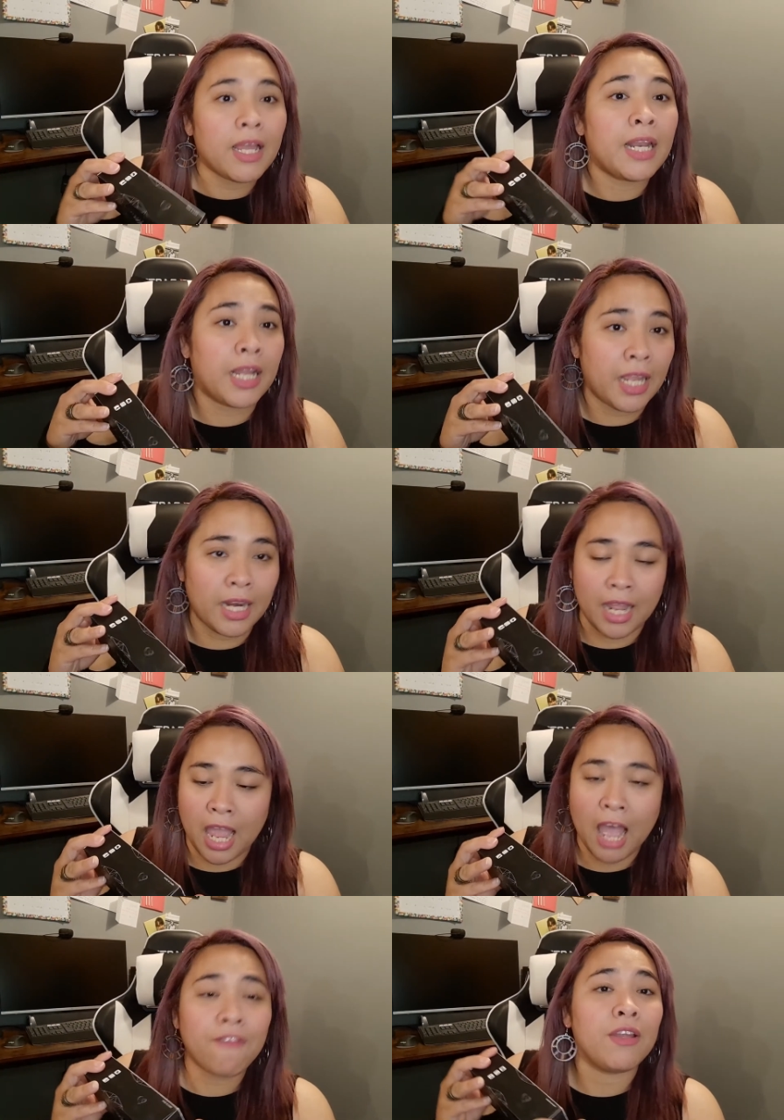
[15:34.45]
And again, I
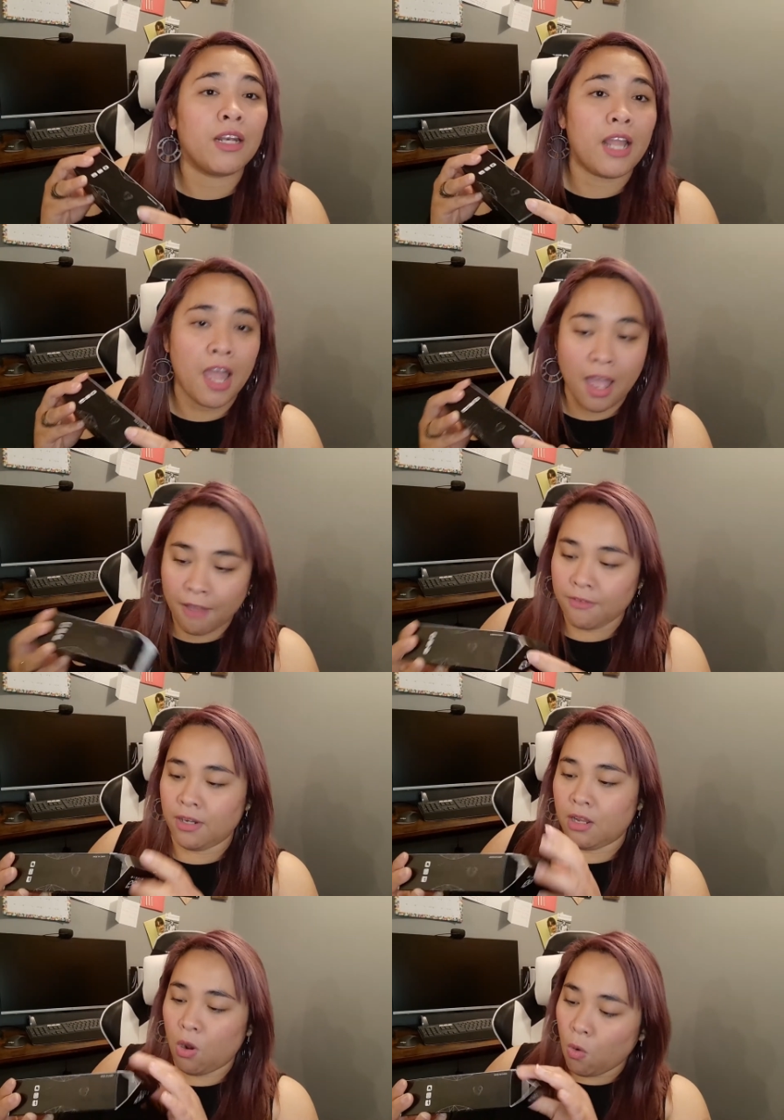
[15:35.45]
haven't
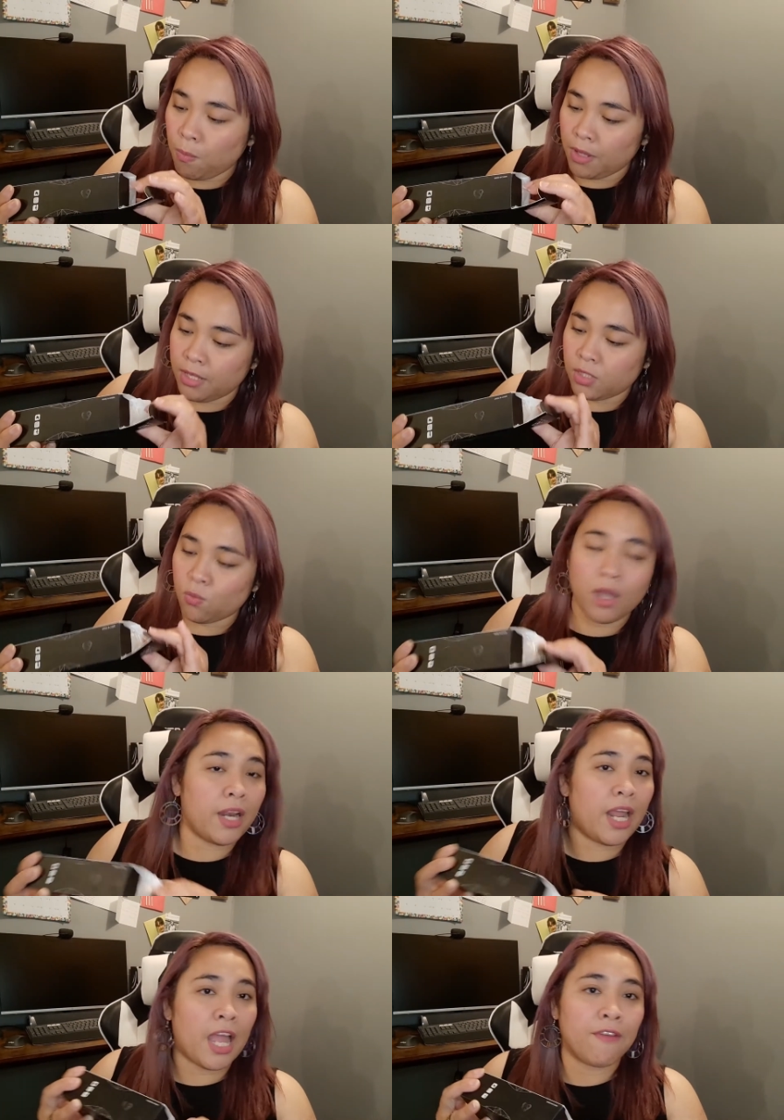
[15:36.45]
haven't opened this one.
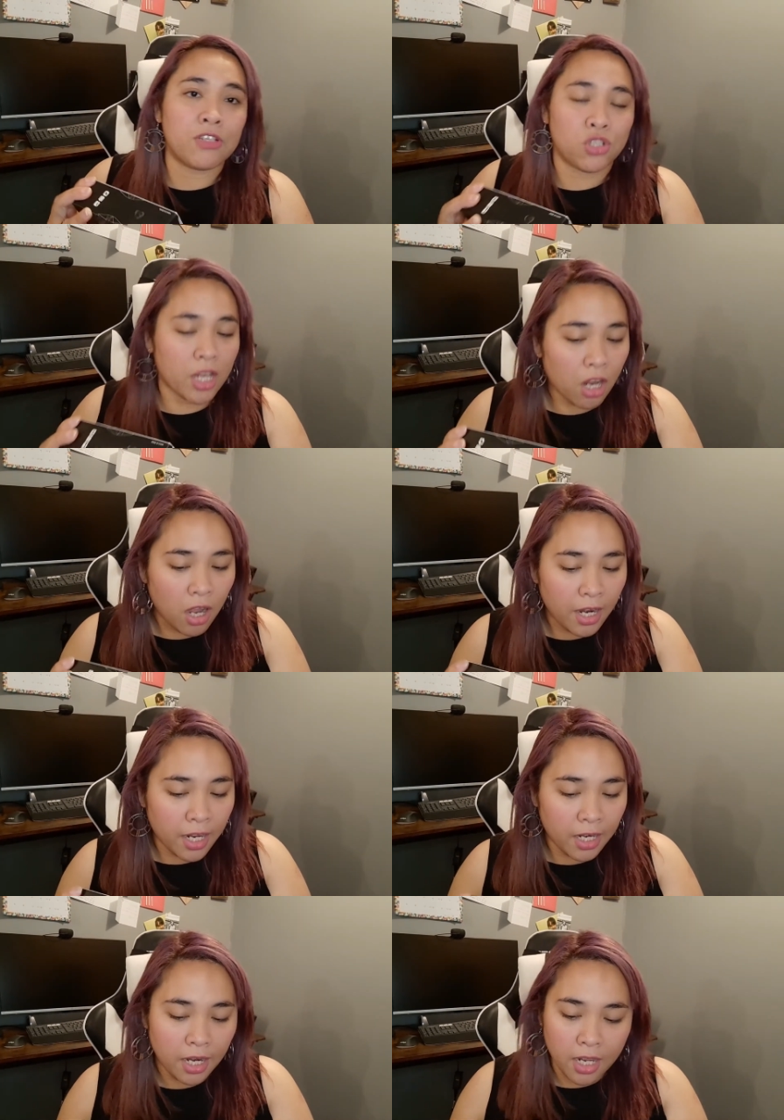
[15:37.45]
I haven't checked on it.